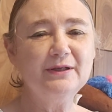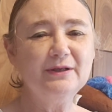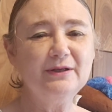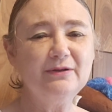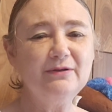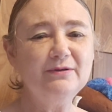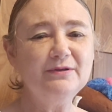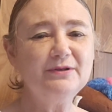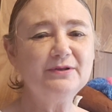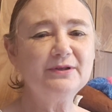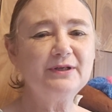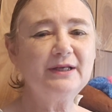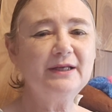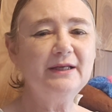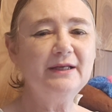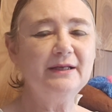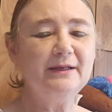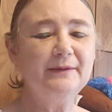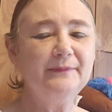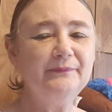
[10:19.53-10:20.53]
closer
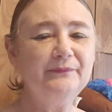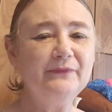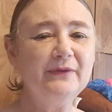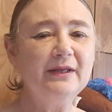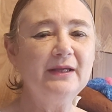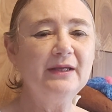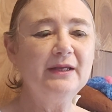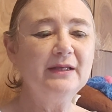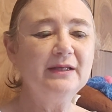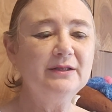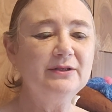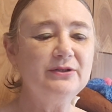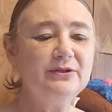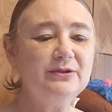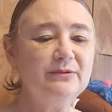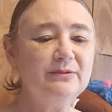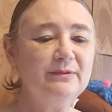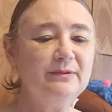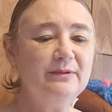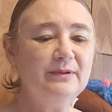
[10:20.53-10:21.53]
kin
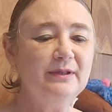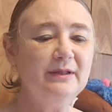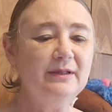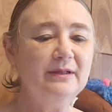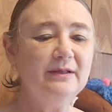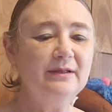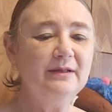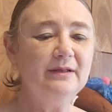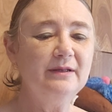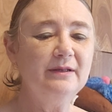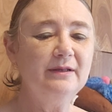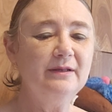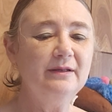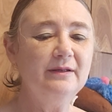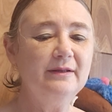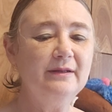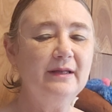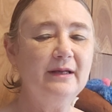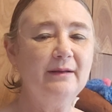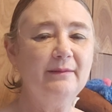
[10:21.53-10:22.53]
to
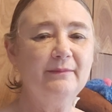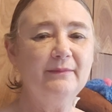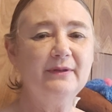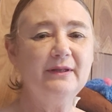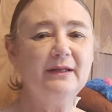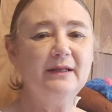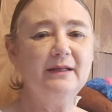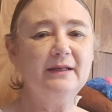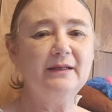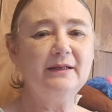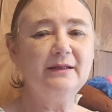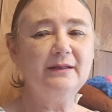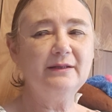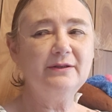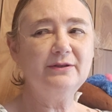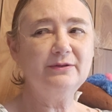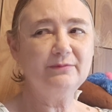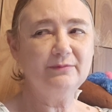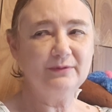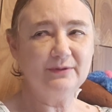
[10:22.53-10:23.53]
them than
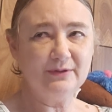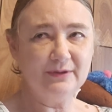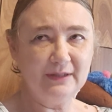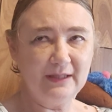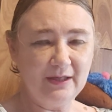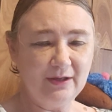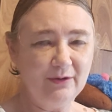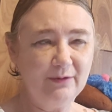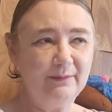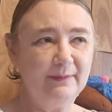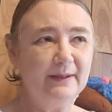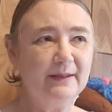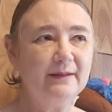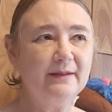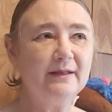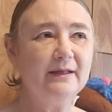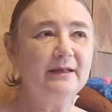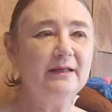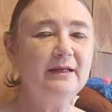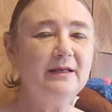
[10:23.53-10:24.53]
to Naomi
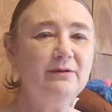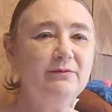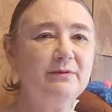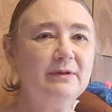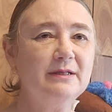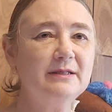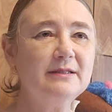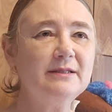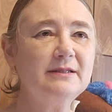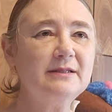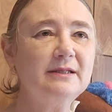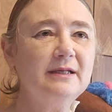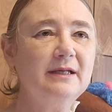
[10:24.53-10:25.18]
than he was.